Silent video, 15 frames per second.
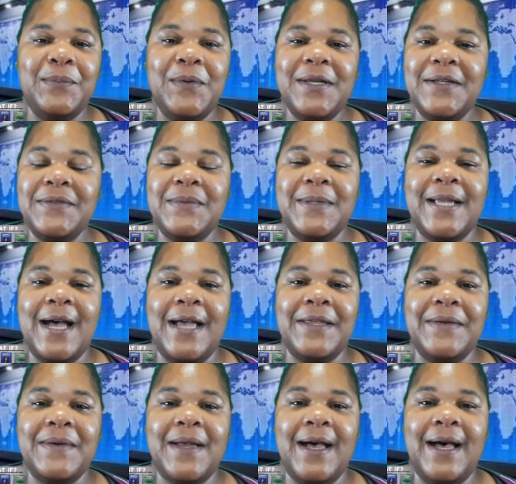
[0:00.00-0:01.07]
What else we
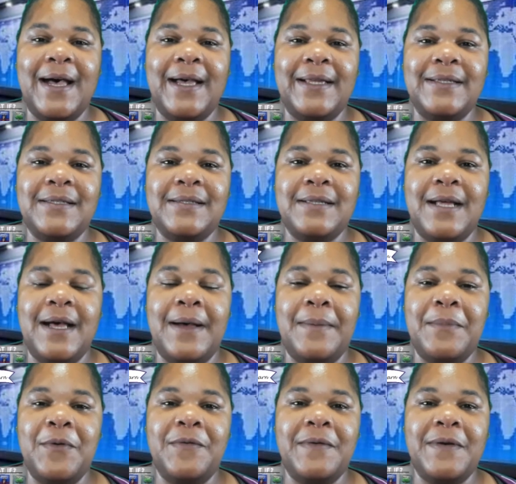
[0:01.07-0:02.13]
got, you guys?
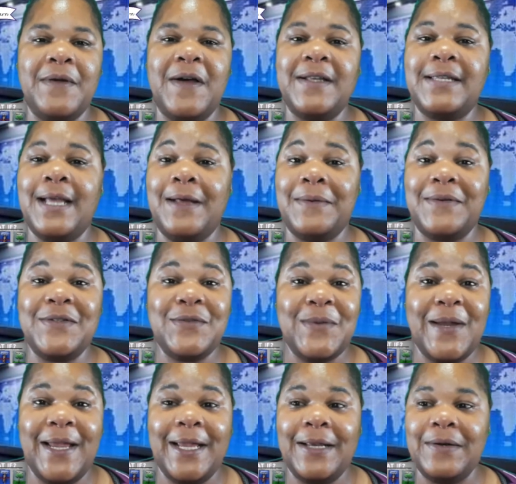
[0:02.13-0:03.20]
Moving on down the
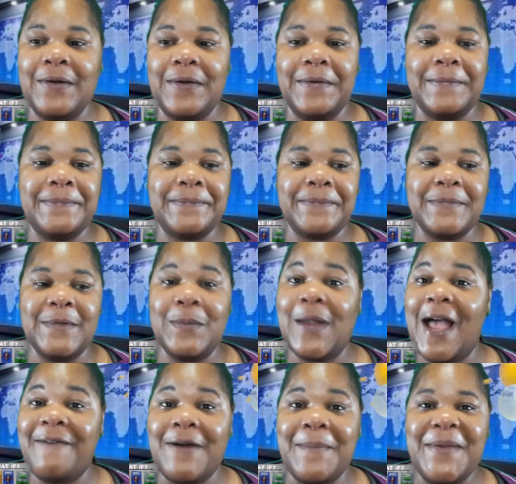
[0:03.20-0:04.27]
train,
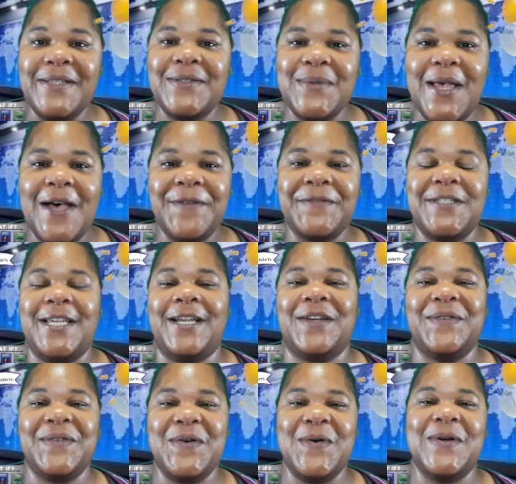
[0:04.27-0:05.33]
we have our mental health
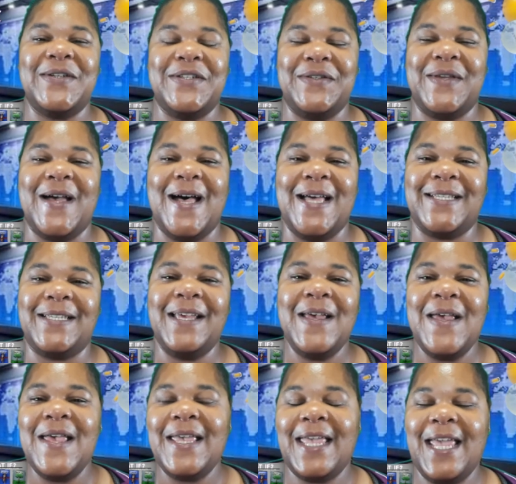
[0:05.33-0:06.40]
check, of course, you guys.
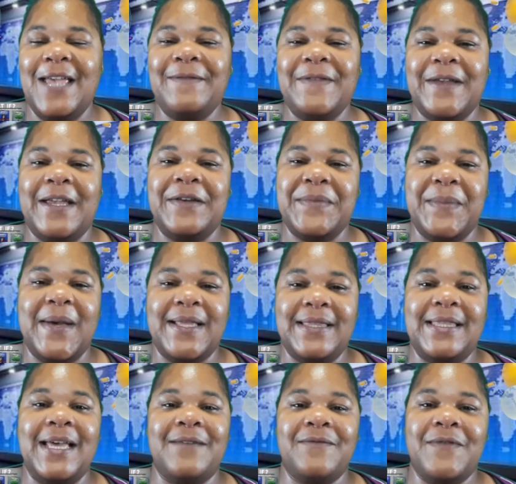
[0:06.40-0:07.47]
Can't forget
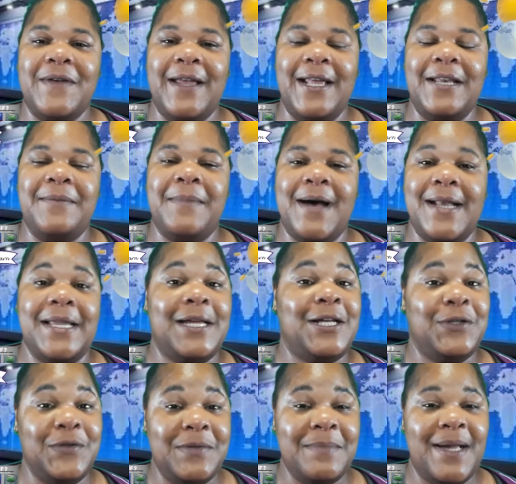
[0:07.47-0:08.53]
about that for anybody,
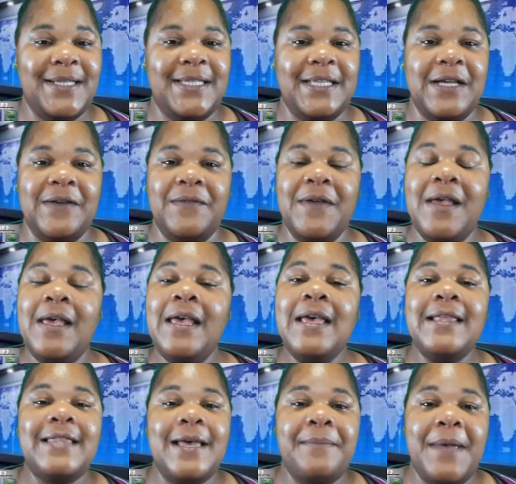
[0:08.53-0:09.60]
including myself,
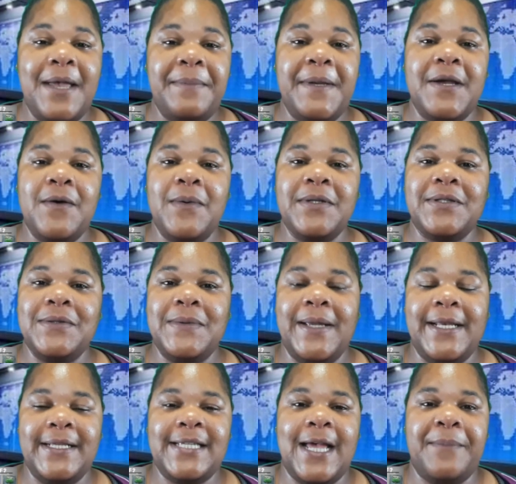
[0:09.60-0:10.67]
that may be going through
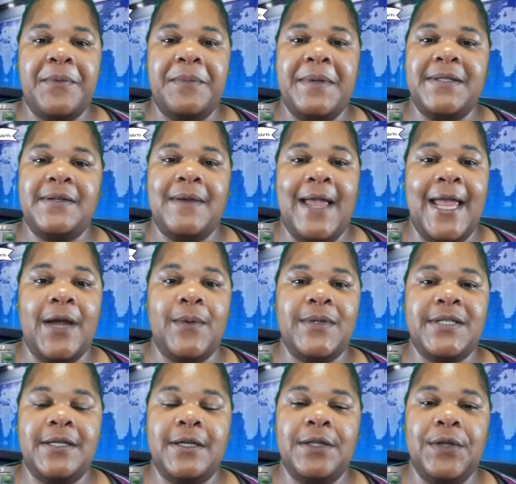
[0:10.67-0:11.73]
any type of mental
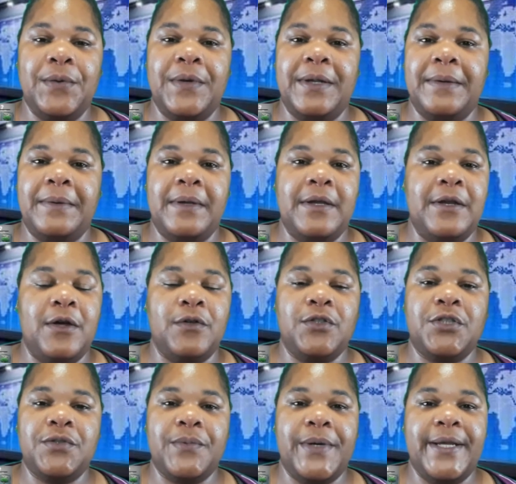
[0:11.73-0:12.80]
anguish, including, you know,
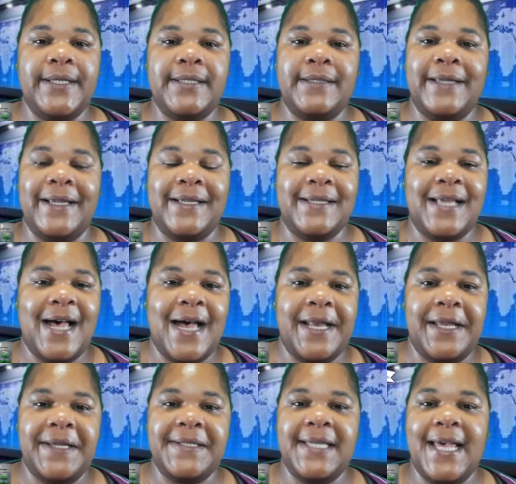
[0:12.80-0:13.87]
stress,
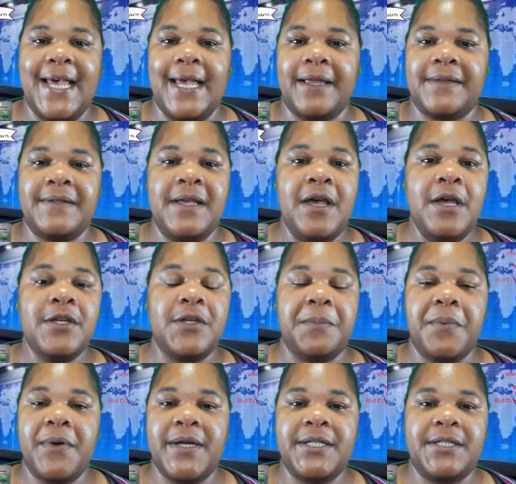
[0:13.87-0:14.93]
anxiety attacks,
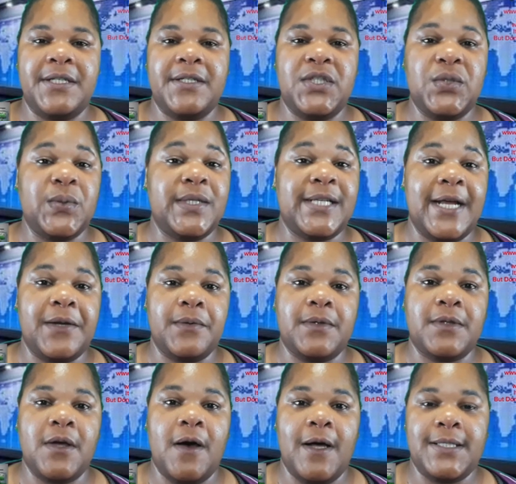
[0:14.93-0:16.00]
depression, suicidal
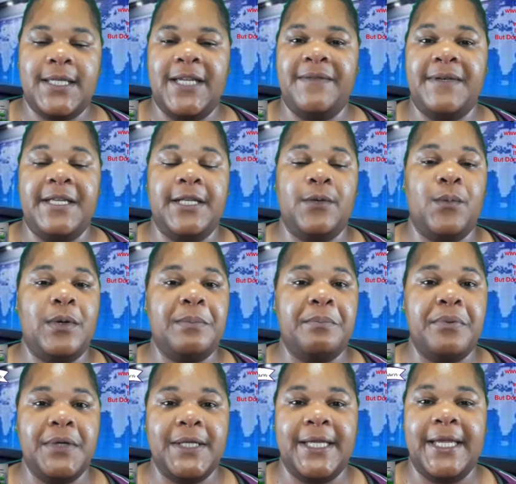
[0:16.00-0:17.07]
thoughts, even dealing
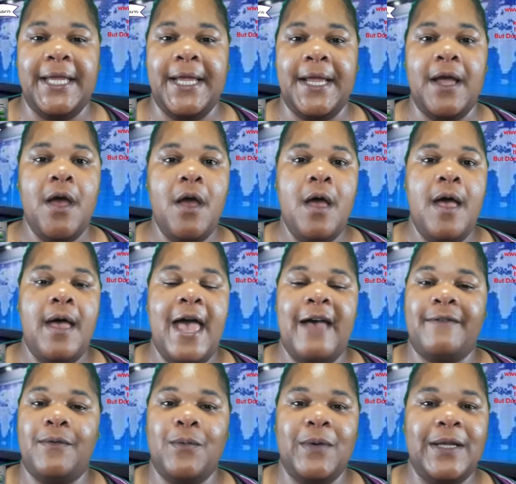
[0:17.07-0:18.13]
with bullying,
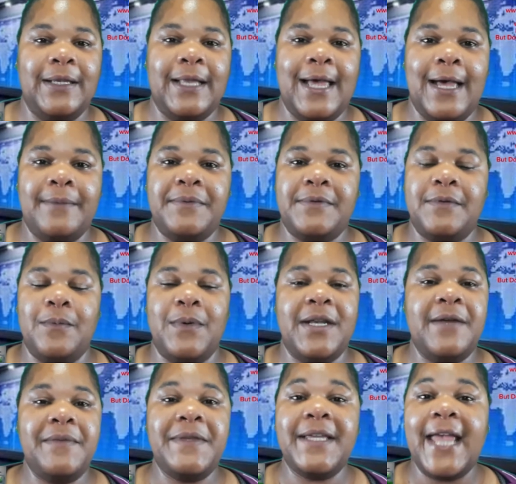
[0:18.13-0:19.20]
having relapse,
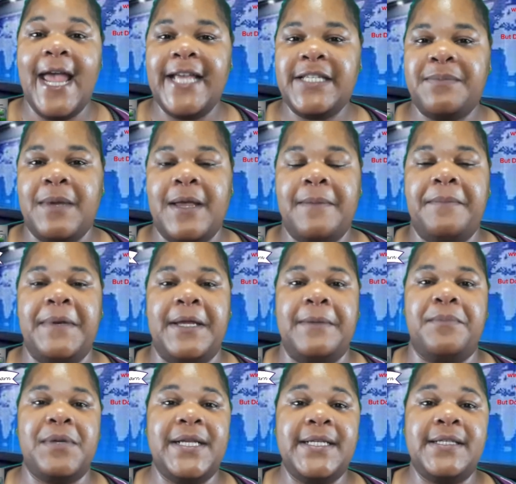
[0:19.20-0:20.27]
whatever the case may
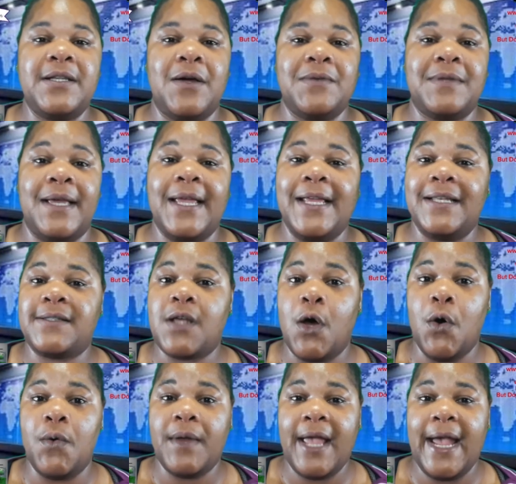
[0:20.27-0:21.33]
be. Please know that it's
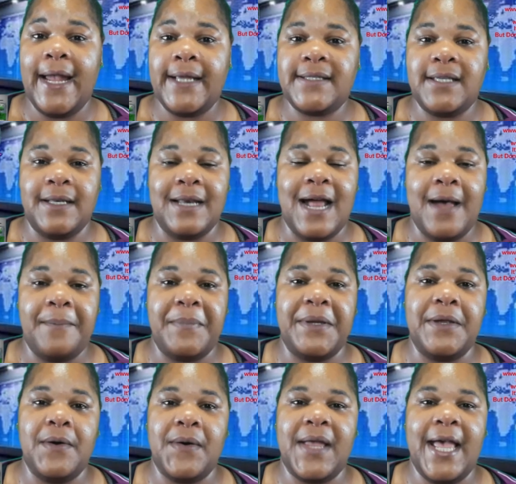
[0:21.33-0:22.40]
okay to not
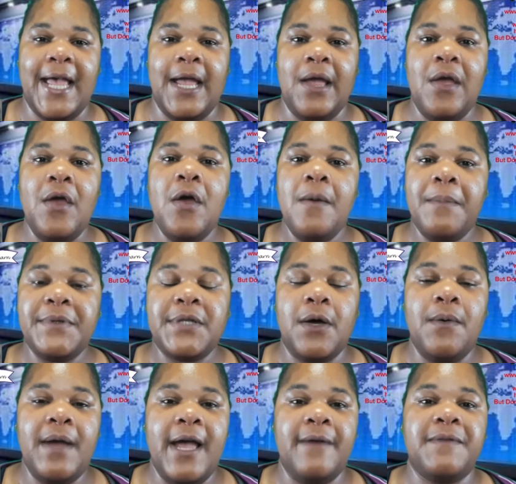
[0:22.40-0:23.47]
be okay, but
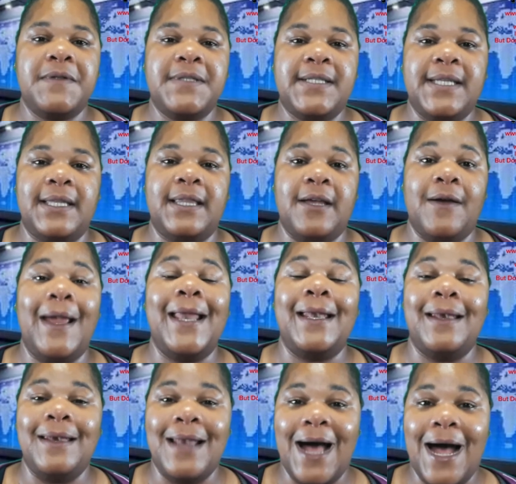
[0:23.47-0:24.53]
don't ever sit there
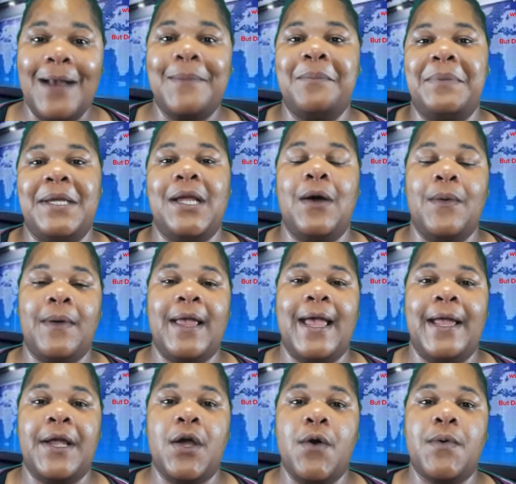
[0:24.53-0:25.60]
and not be
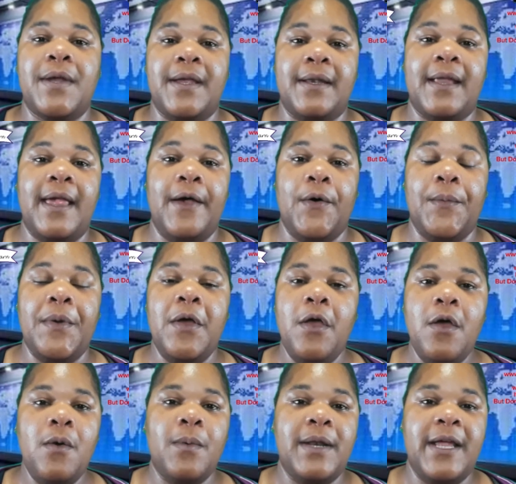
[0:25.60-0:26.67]
okay. Go get help.
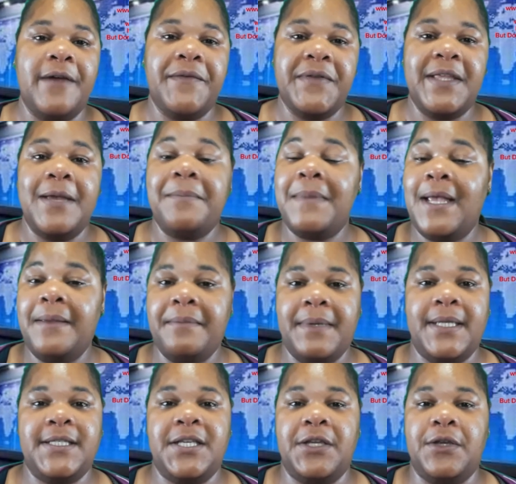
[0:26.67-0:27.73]
Whatever that may
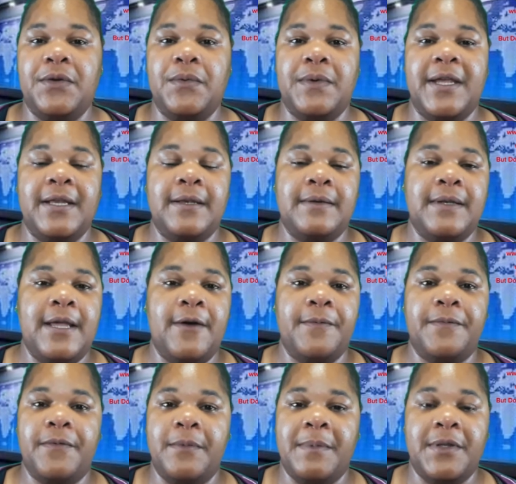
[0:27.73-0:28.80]
mean to you, getting
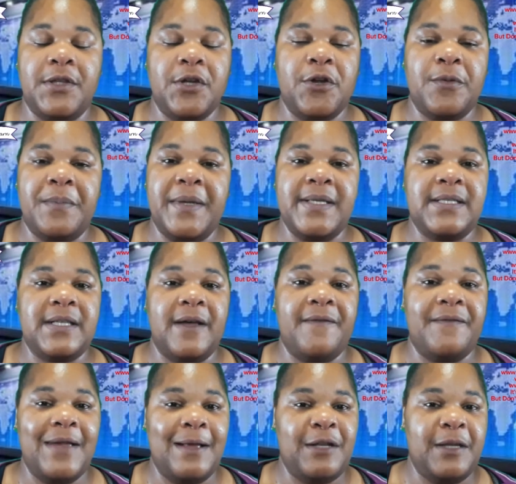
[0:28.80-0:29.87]
help from a therapist, a
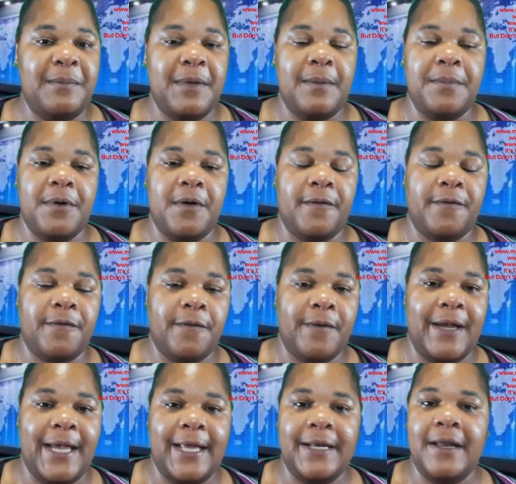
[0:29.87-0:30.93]
family member, a
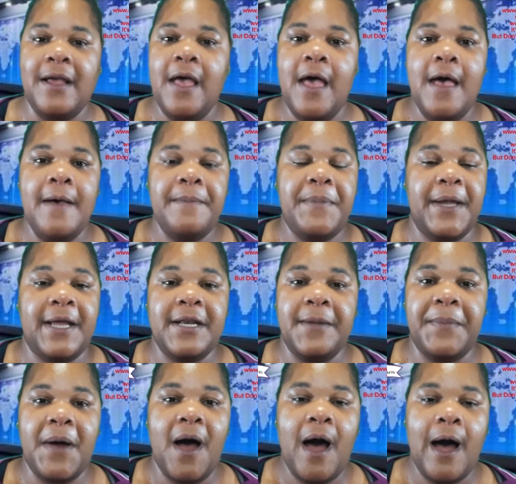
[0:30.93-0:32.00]
friend, picking
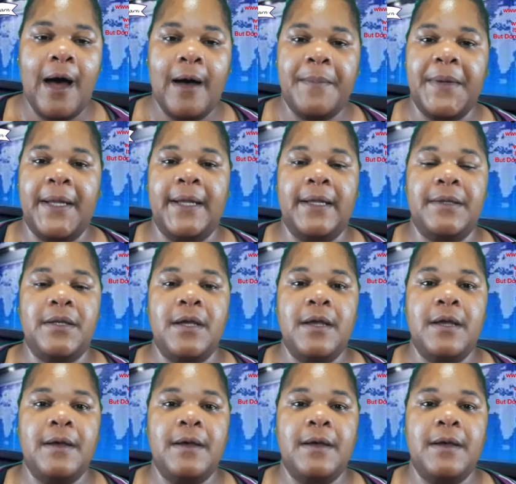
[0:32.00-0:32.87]
up a hobby,